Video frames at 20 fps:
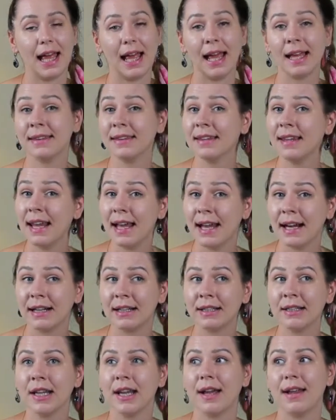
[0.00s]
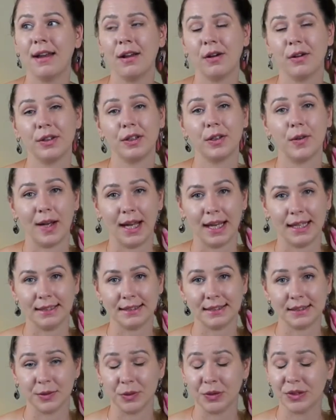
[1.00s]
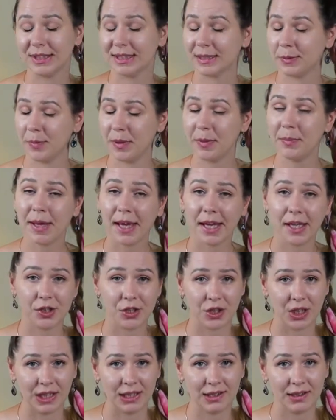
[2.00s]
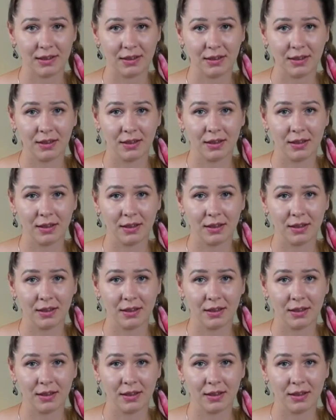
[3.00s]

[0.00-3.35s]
and learn along the way. So just be patient.